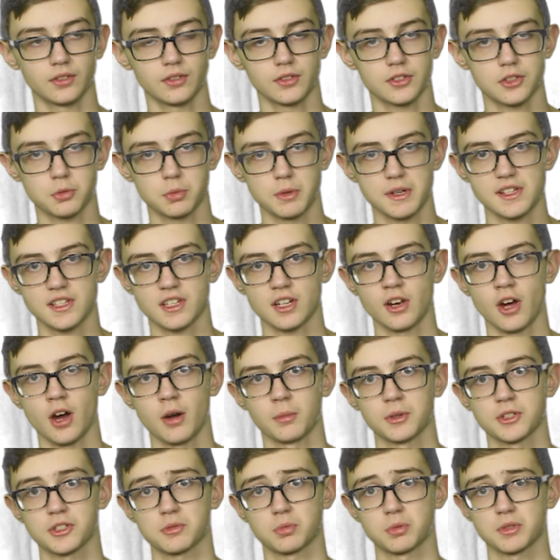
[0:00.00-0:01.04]
Sweets
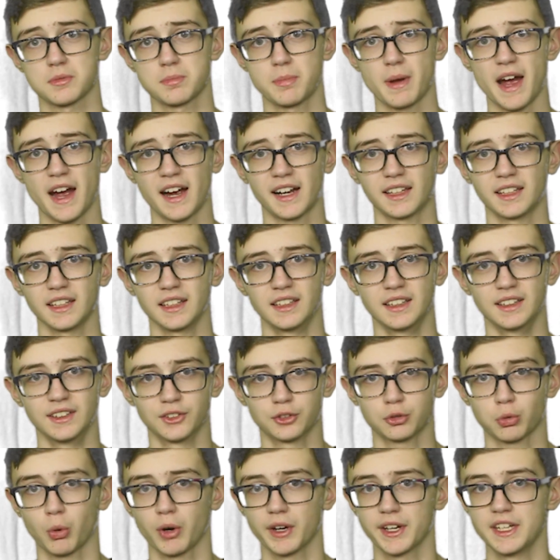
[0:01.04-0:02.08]
Kendama's was back in
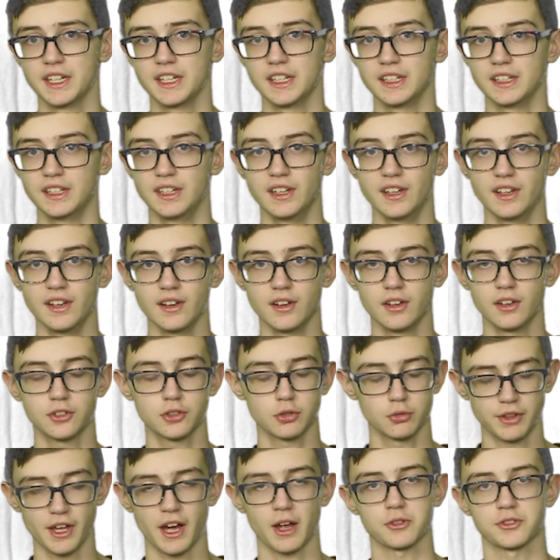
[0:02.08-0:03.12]
twenty,
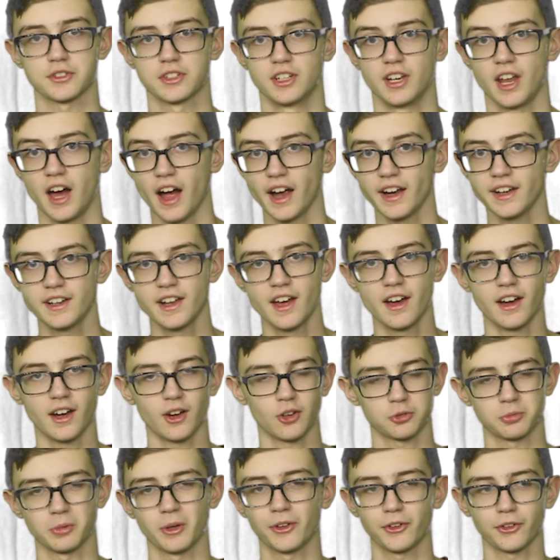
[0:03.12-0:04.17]
two thousand nine, I
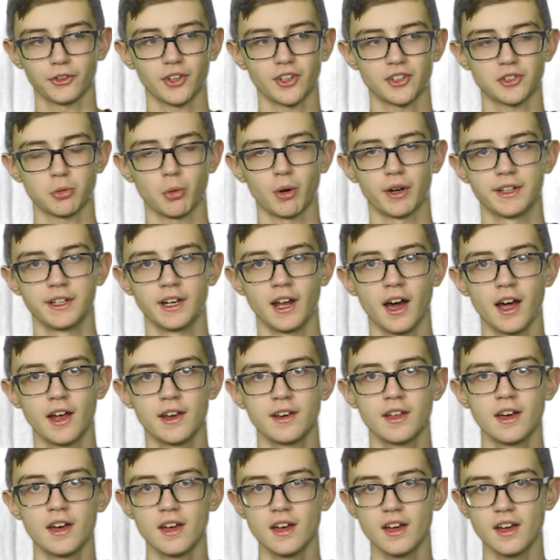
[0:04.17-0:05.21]
was about to say
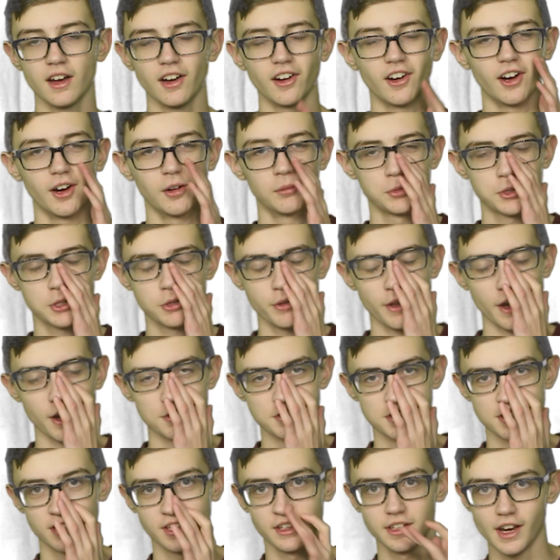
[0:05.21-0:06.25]
twenty-nine, um, two
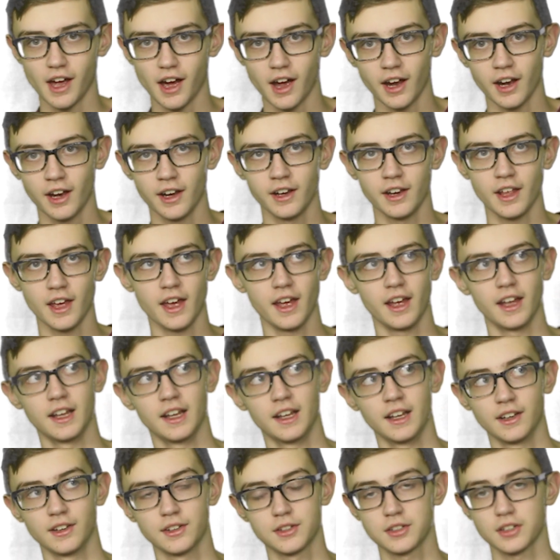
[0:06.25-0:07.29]
thousand nine,
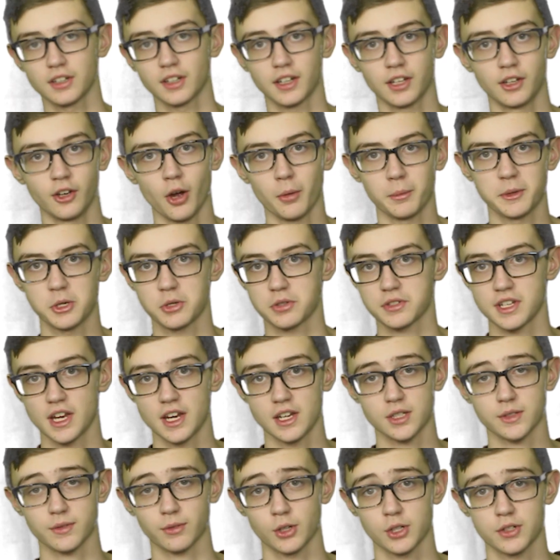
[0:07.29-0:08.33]
and Konami
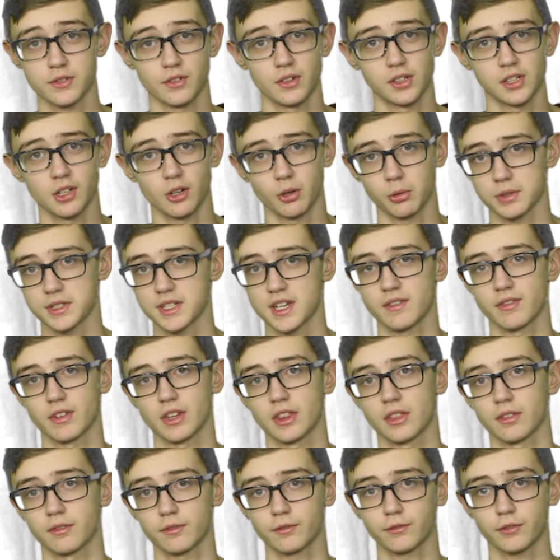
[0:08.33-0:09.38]
Yosei's first video was
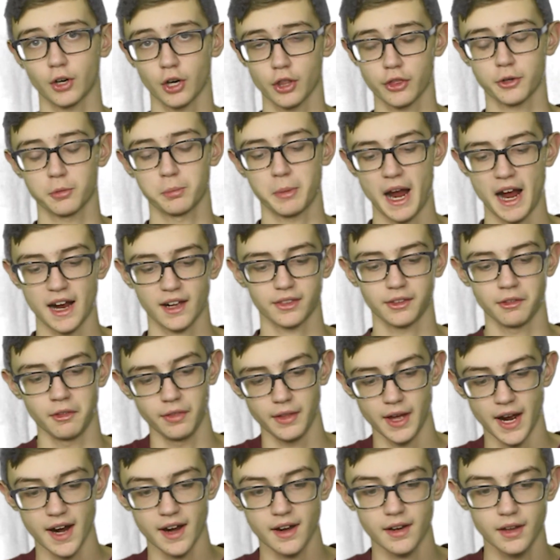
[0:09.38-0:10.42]
even further back than
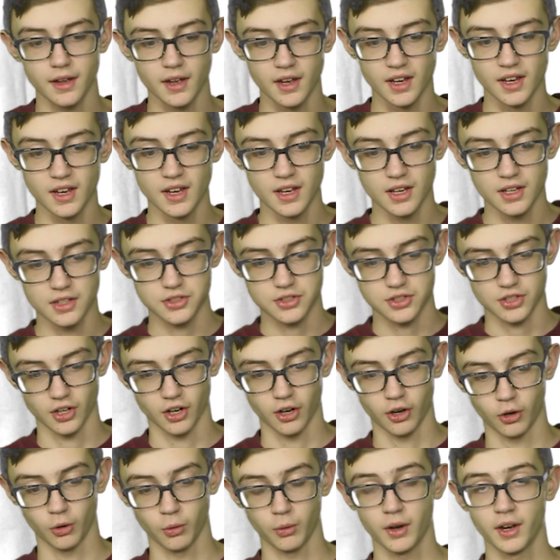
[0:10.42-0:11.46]
that.
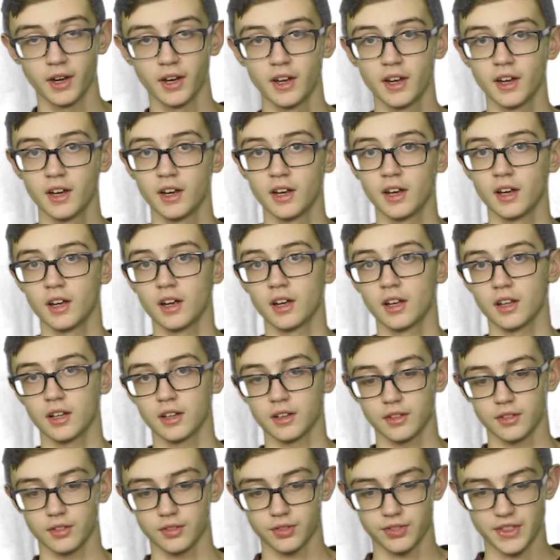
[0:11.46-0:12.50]
So
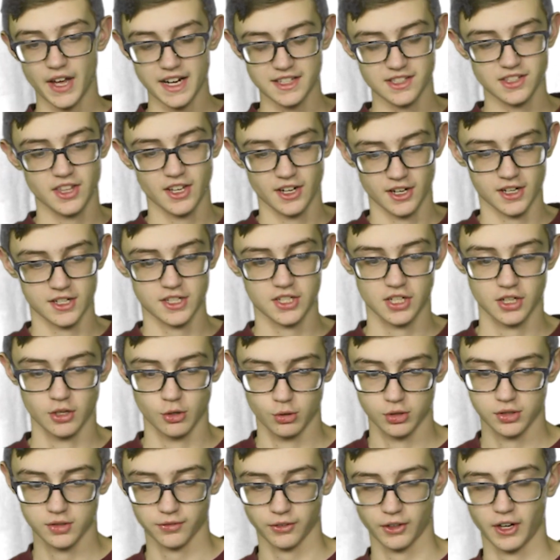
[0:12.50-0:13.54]
that's their
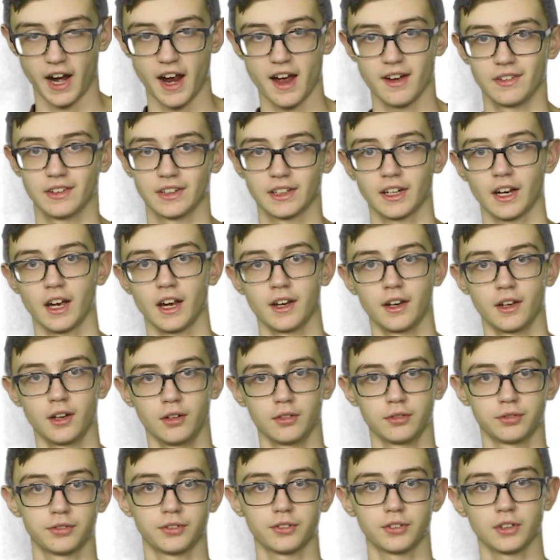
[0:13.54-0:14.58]
excuse for having kind
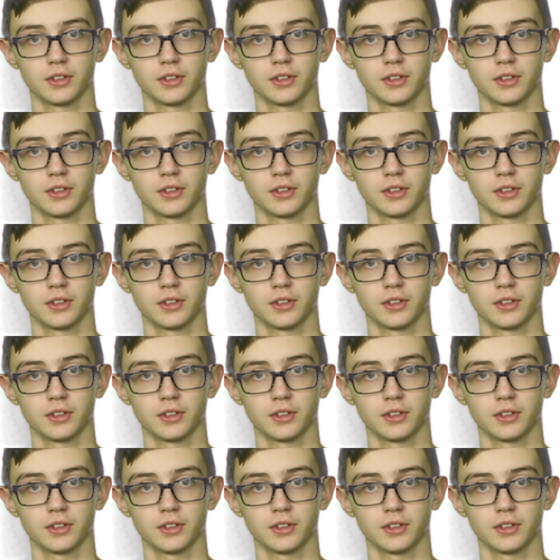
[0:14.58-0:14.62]
of